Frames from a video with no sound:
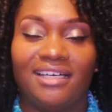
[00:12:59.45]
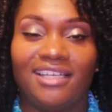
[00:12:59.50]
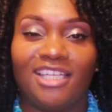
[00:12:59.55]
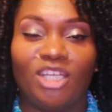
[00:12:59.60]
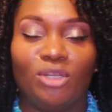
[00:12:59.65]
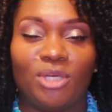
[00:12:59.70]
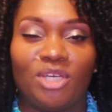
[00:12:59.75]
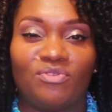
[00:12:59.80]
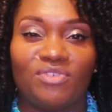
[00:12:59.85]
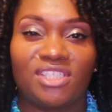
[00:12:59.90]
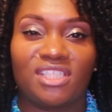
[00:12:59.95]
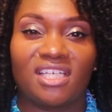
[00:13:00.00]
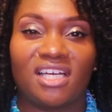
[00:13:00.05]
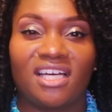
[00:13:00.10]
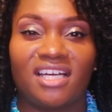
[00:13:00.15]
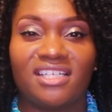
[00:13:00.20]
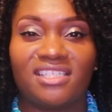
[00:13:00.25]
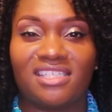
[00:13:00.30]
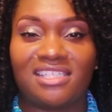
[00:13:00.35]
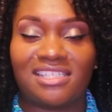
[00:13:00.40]
a Louis
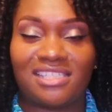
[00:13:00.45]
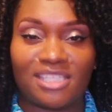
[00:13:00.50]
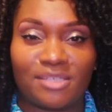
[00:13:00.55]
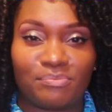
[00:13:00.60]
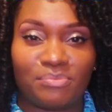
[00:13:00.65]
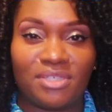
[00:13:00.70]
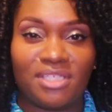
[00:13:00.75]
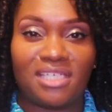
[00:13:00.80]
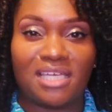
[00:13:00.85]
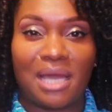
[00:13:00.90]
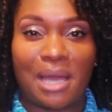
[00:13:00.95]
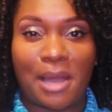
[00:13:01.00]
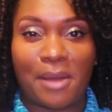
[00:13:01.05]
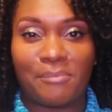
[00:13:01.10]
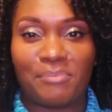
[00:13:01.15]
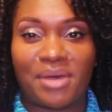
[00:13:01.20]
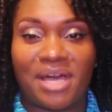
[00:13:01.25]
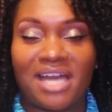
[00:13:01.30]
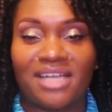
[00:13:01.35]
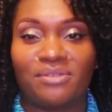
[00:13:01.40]
Vuitton Zippy
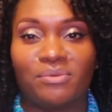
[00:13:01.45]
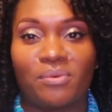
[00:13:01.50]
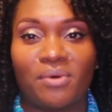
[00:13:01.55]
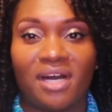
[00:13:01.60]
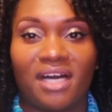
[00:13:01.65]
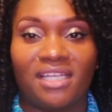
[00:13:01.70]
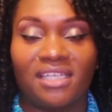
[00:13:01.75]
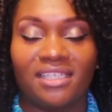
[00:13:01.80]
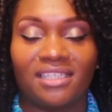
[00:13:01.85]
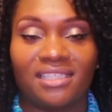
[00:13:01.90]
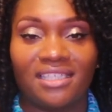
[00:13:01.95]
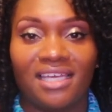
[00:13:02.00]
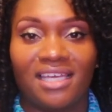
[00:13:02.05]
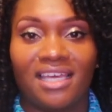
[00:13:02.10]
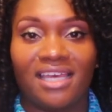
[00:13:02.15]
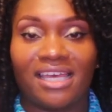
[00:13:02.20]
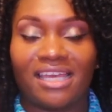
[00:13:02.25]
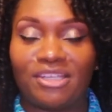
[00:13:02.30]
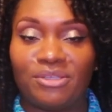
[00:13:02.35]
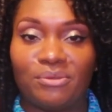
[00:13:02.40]
Compact wallet.
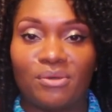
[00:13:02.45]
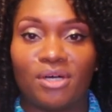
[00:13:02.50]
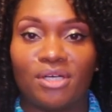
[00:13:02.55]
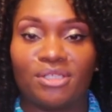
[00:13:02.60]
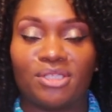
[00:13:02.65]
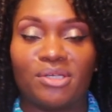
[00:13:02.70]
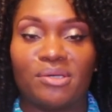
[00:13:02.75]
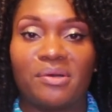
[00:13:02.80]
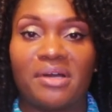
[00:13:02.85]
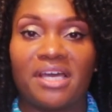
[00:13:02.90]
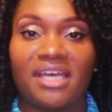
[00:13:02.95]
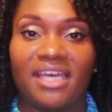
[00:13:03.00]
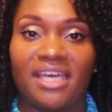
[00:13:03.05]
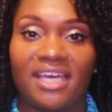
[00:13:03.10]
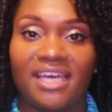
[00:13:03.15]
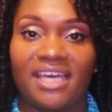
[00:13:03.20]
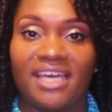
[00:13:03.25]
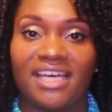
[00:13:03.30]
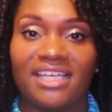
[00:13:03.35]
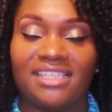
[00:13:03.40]
And you all know I
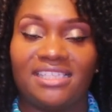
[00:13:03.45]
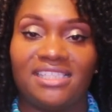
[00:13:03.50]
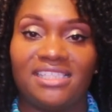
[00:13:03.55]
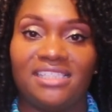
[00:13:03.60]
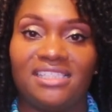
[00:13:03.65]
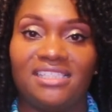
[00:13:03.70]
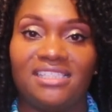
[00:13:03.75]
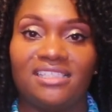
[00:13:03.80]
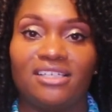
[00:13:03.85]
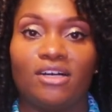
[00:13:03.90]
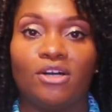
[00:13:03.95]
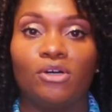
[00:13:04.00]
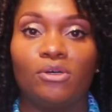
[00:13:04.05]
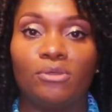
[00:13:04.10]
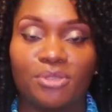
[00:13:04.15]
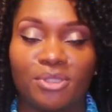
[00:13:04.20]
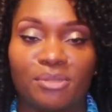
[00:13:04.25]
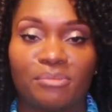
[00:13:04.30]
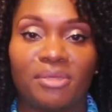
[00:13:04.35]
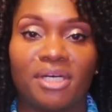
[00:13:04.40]
had the older